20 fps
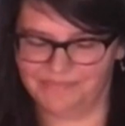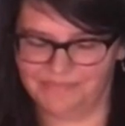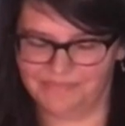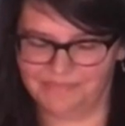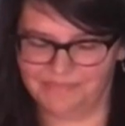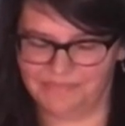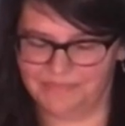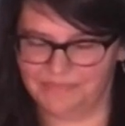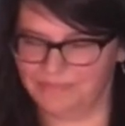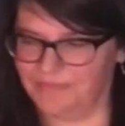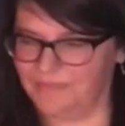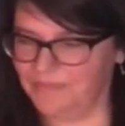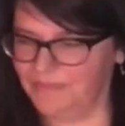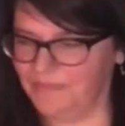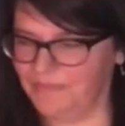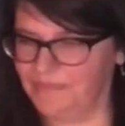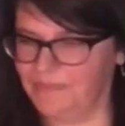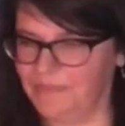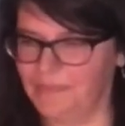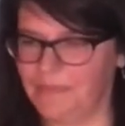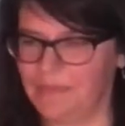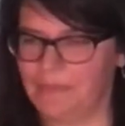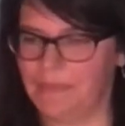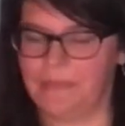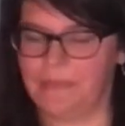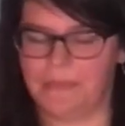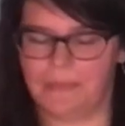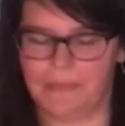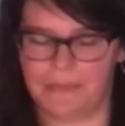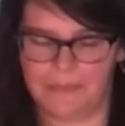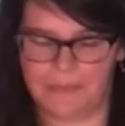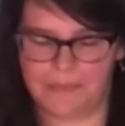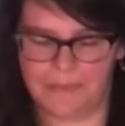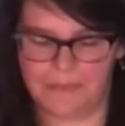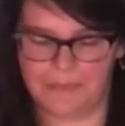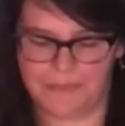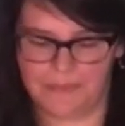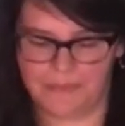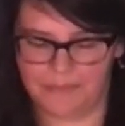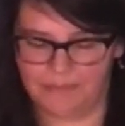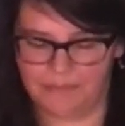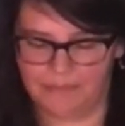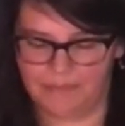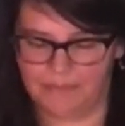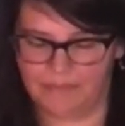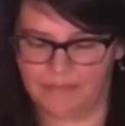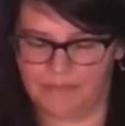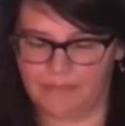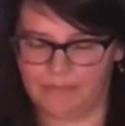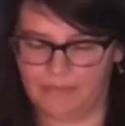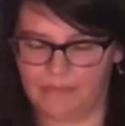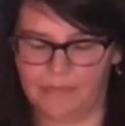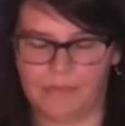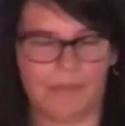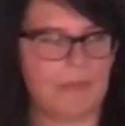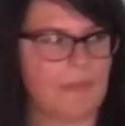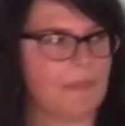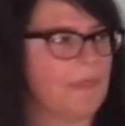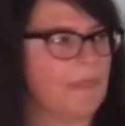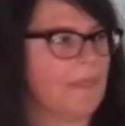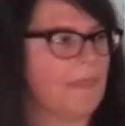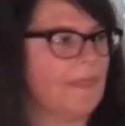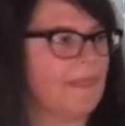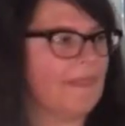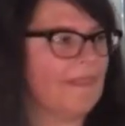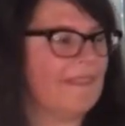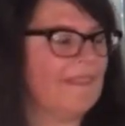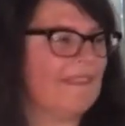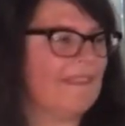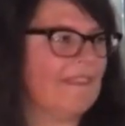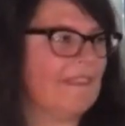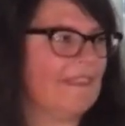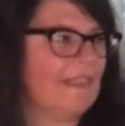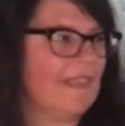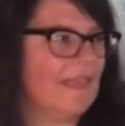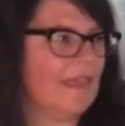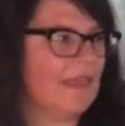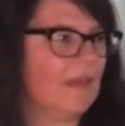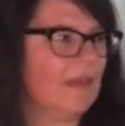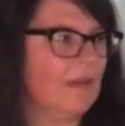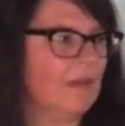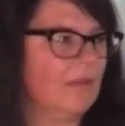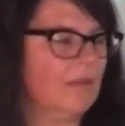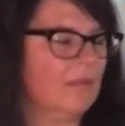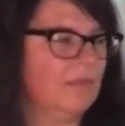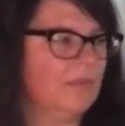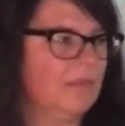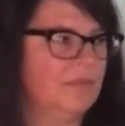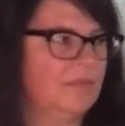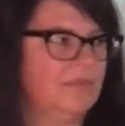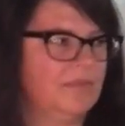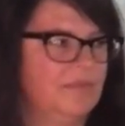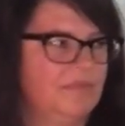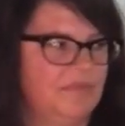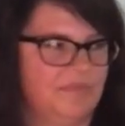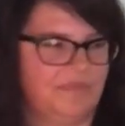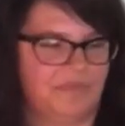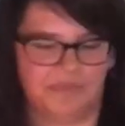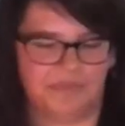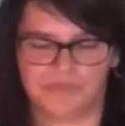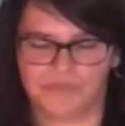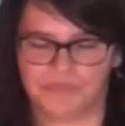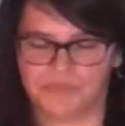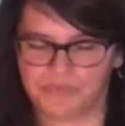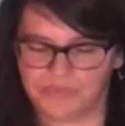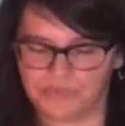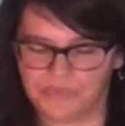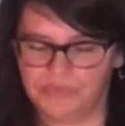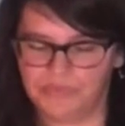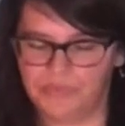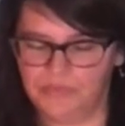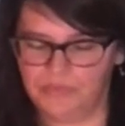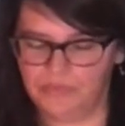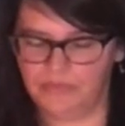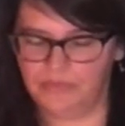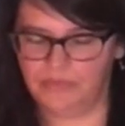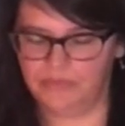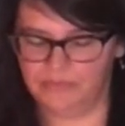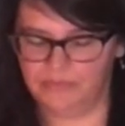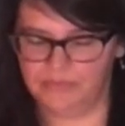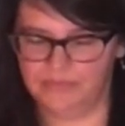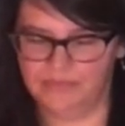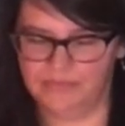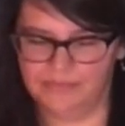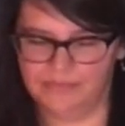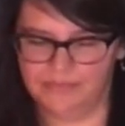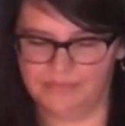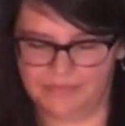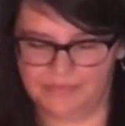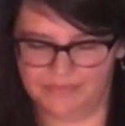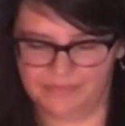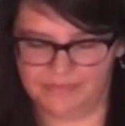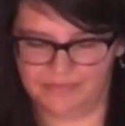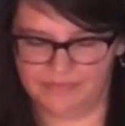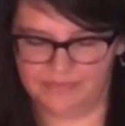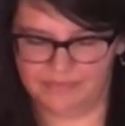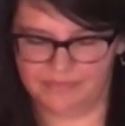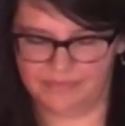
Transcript: [no speech]